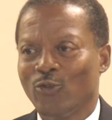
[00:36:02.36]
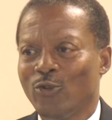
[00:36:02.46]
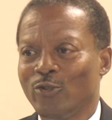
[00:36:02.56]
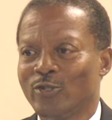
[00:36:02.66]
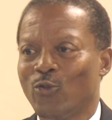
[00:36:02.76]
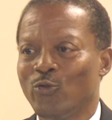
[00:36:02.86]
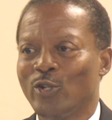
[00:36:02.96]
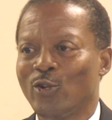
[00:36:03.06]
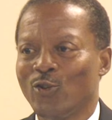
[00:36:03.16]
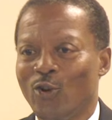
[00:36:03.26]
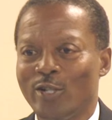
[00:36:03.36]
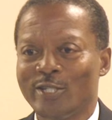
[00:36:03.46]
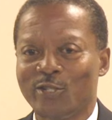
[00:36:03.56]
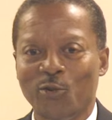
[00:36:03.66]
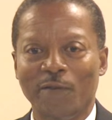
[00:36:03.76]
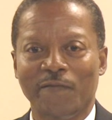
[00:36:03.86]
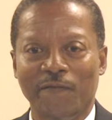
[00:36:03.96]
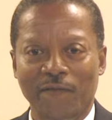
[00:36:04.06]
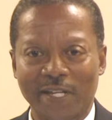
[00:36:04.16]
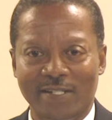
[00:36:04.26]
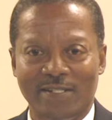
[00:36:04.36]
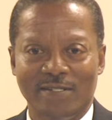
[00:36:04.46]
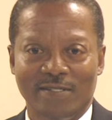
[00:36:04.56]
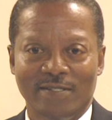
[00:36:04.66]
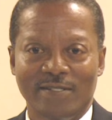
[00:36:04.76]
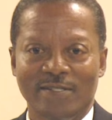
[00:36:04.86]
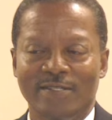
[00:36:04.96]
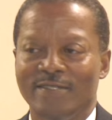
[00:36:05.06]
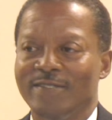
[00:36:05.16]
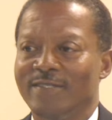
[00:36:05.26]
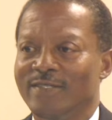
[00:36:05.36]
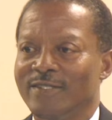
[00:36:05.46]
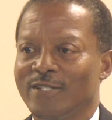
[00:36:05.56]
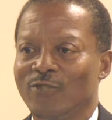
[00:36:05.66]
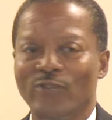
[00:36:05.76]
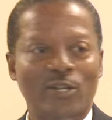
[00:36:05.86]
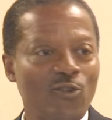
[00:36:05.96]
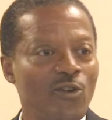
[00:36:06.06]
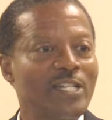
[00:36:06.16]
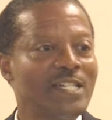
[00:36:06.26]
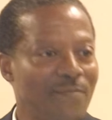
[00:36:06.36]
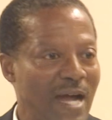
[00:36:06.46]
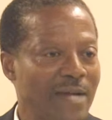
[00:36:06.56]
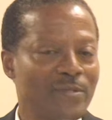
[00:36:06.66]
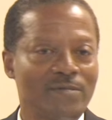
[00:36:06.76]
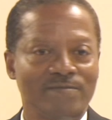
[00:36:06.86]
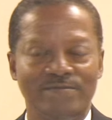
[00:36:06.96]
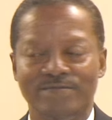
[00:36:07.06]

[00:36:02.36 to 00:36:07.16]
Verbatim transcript: those who the Lord saw fit to record in the Bible.